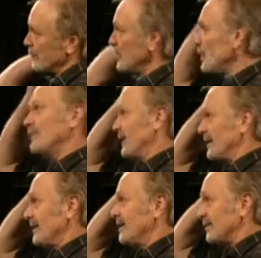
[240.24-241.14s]

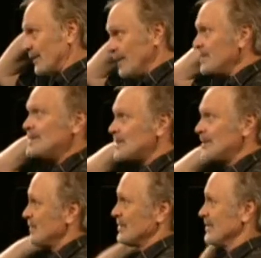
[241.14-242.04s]
proving from the
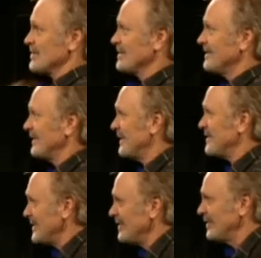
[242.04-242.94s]
scriptures
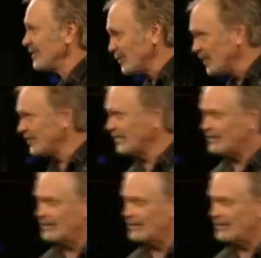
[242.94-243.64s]
that Jesus was